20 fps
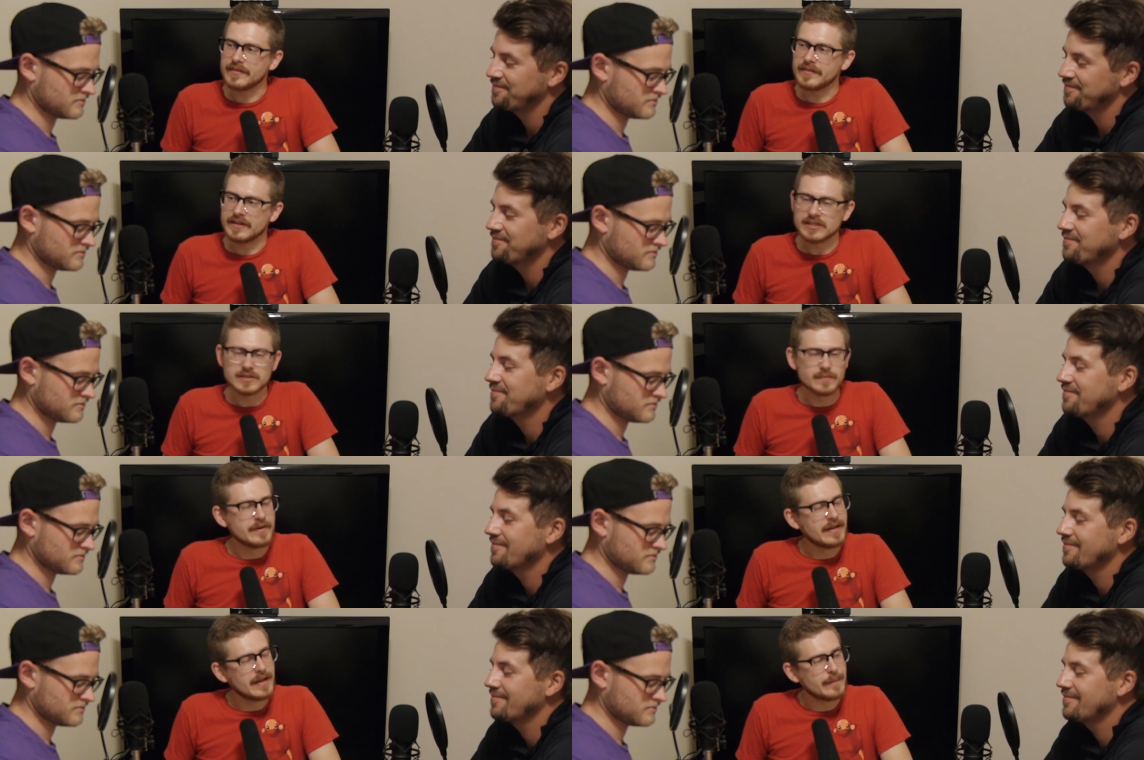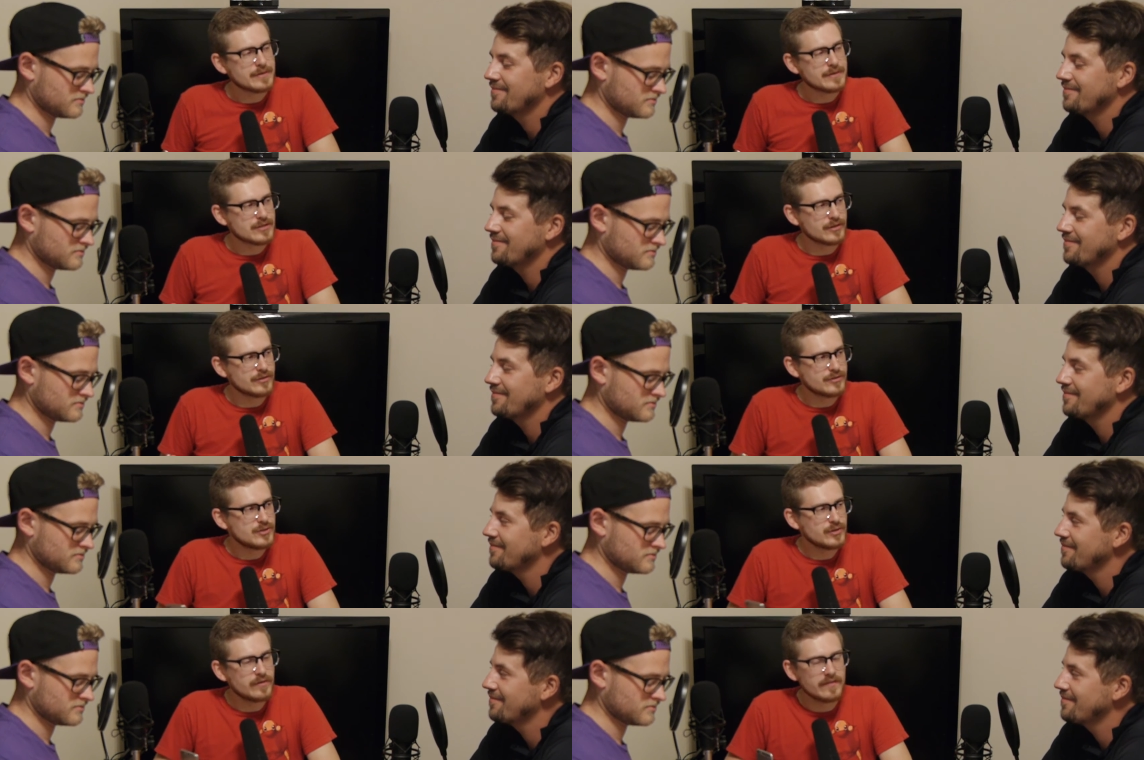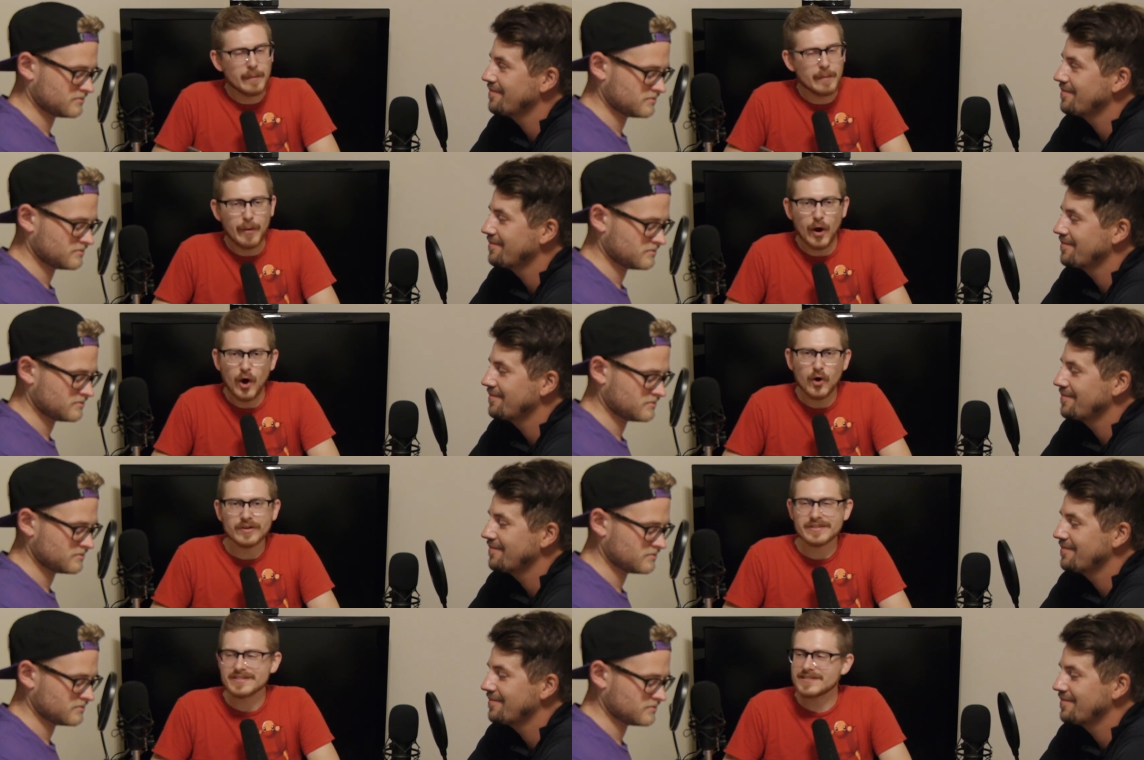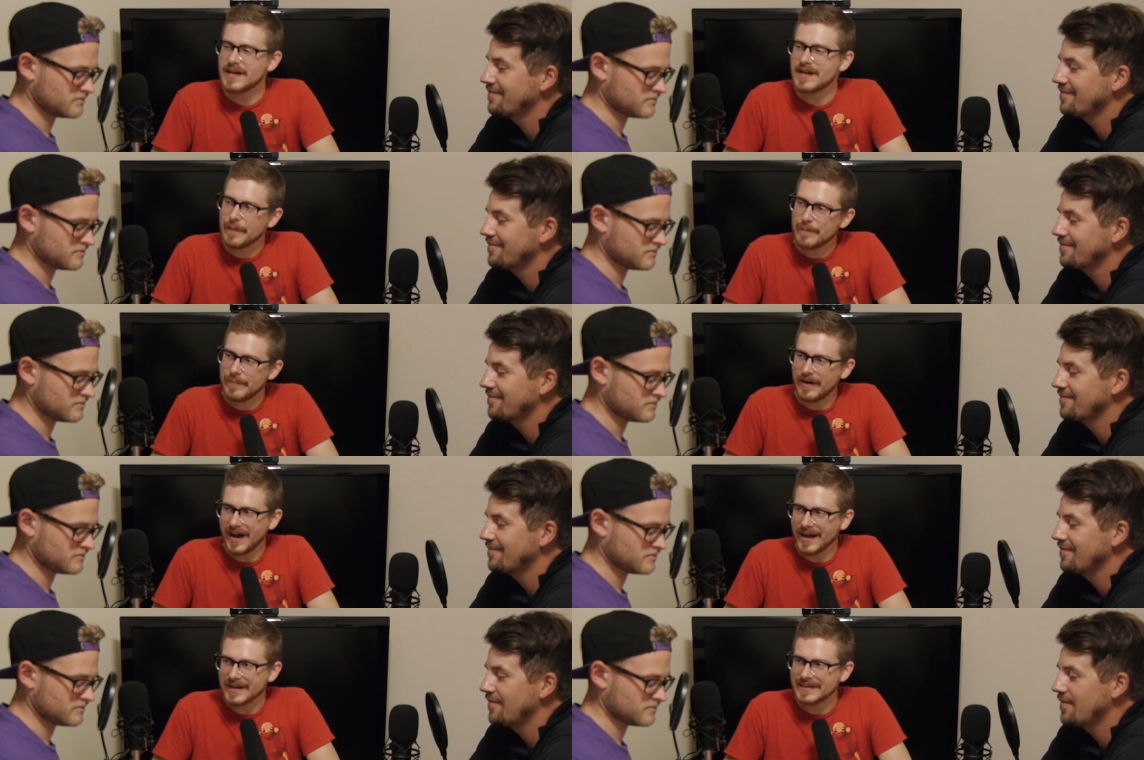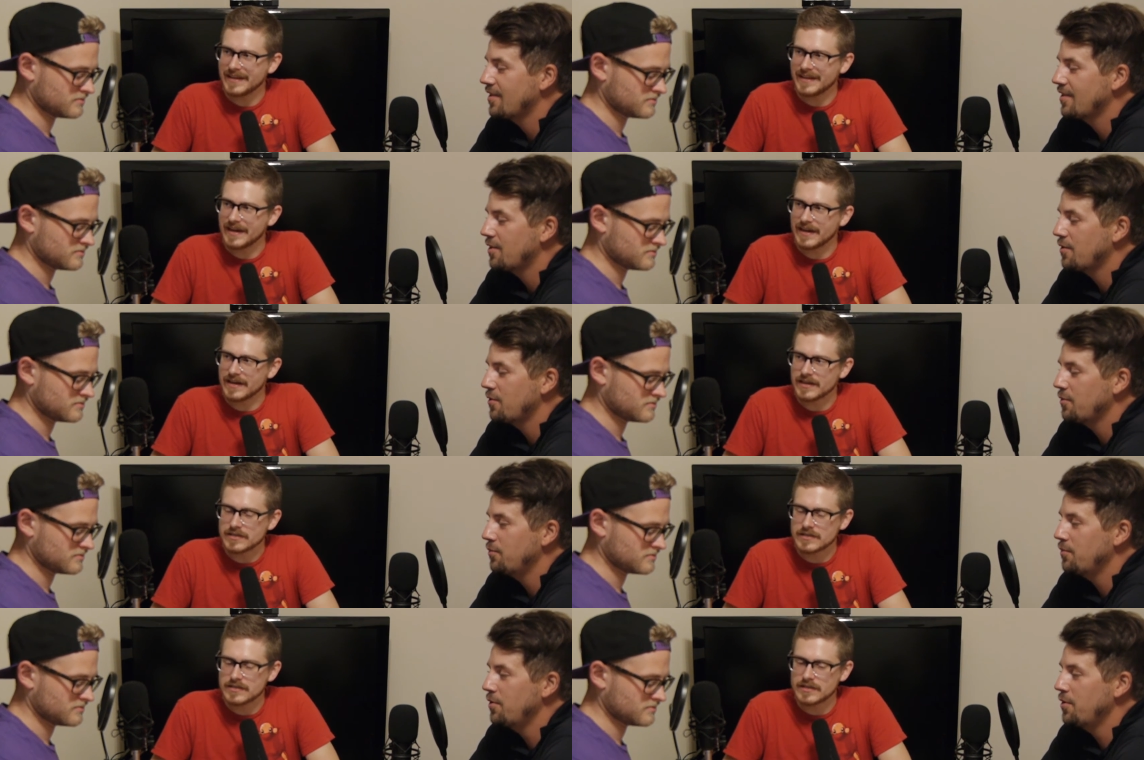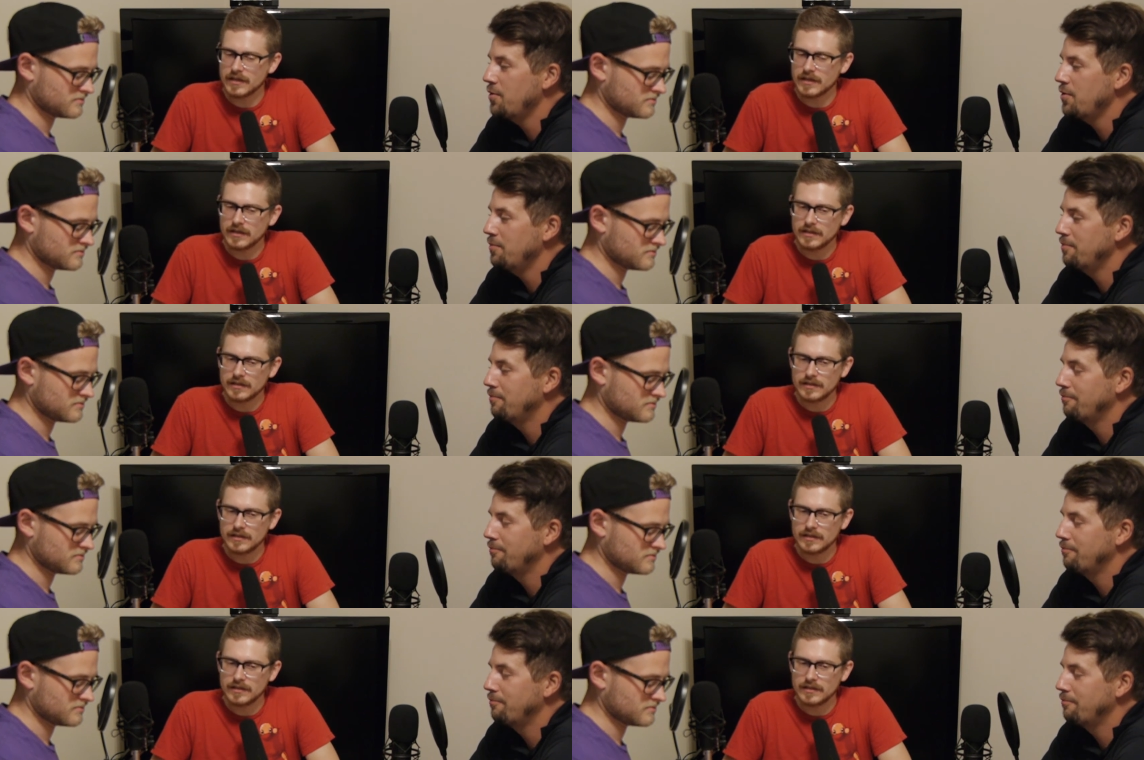Speaker 1: that's been episode two of the Pokestop podcast.